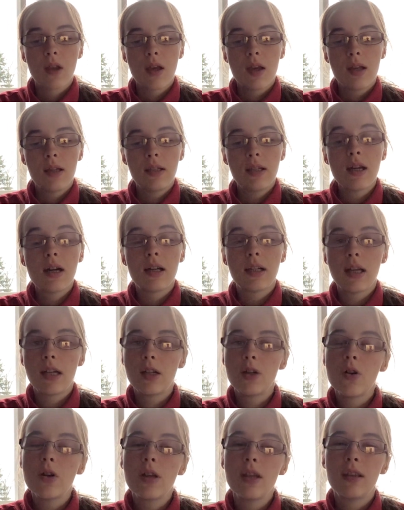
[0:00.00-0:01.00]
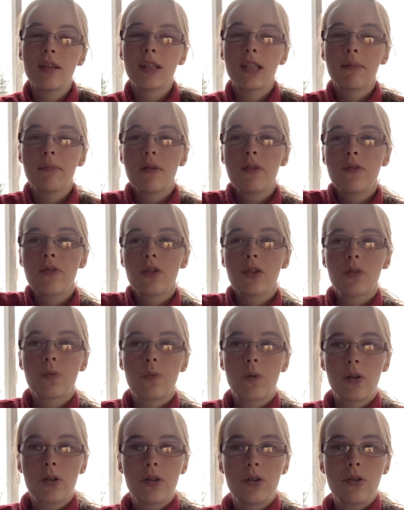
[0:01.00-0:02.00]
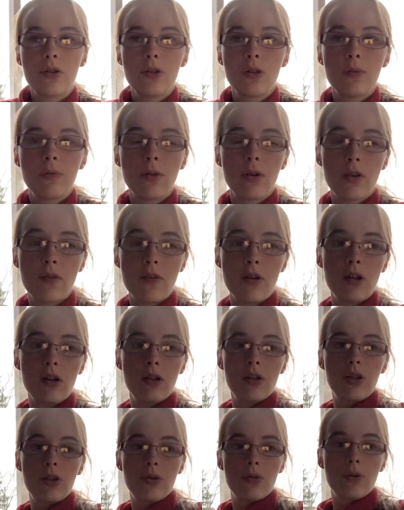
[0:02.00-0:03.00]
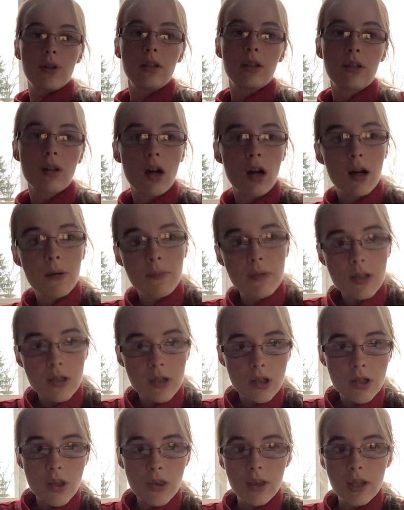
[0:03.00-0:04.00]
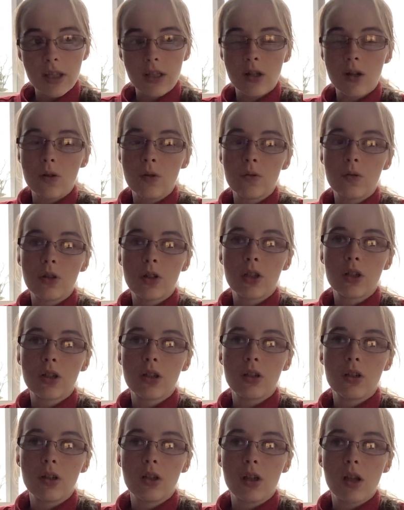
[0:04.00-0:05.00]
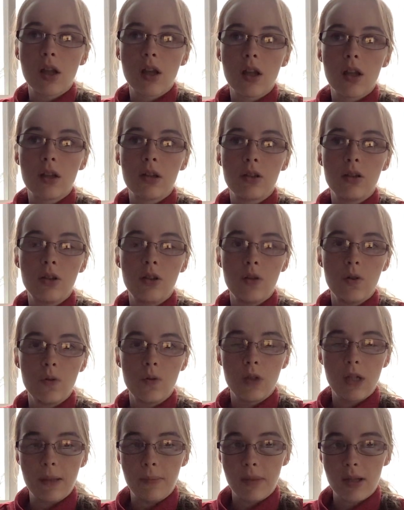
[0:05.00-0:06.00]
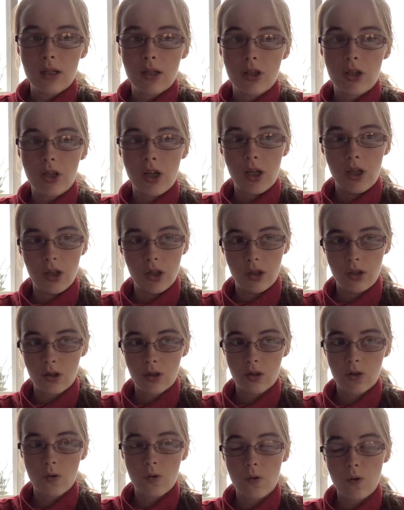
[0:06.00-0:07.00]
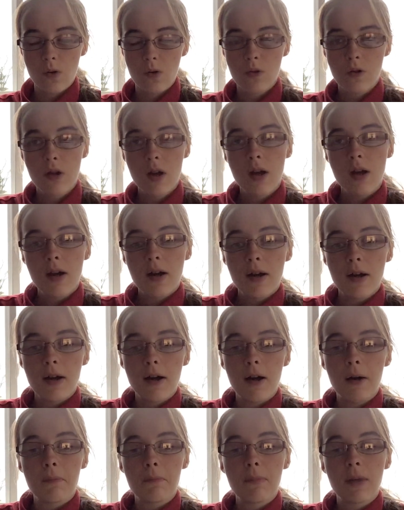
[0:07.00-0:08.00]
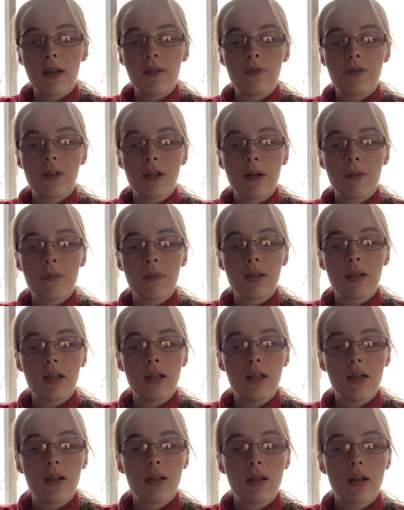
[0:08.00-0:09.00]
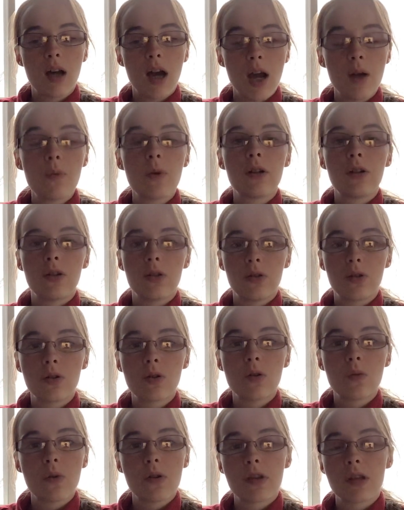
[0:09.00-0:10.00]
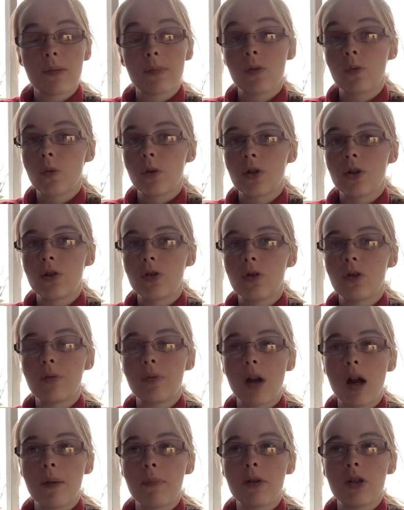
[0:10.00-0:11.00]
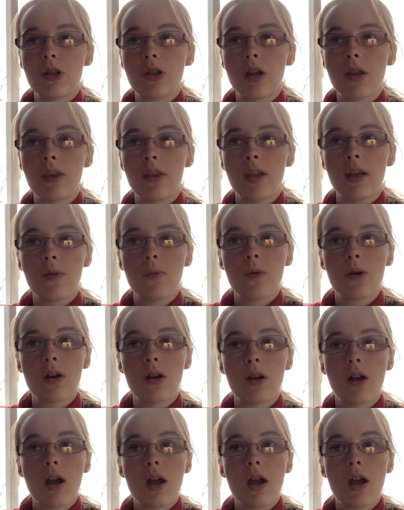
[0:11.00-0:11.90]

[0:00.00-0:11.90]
Yeah, and I know in some of the Swartz and Trooper, the very strict Amish, they don't do name exchange in school. My family, I went to school with some Swartz and Trooper Amish, and they were